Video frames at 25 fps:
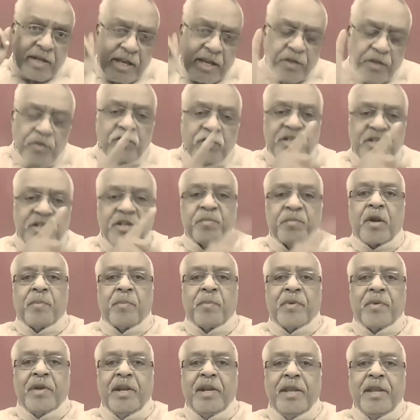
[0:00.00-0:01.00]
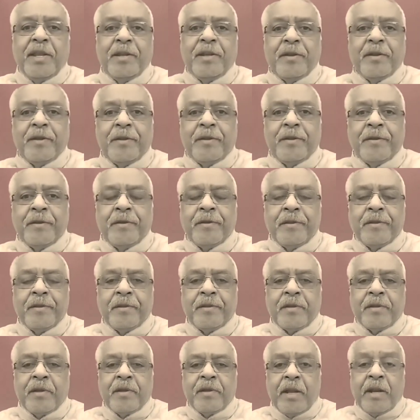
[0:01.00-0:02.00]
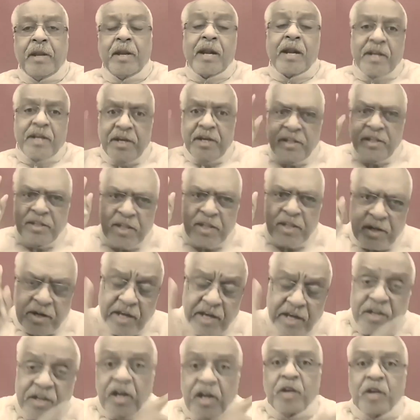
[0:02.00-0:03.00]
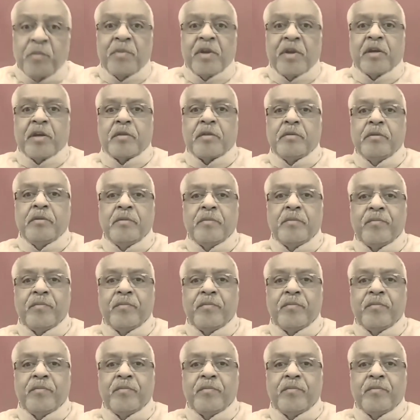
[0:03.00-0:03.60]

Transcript: diagnosing properly and not getting the right treatment.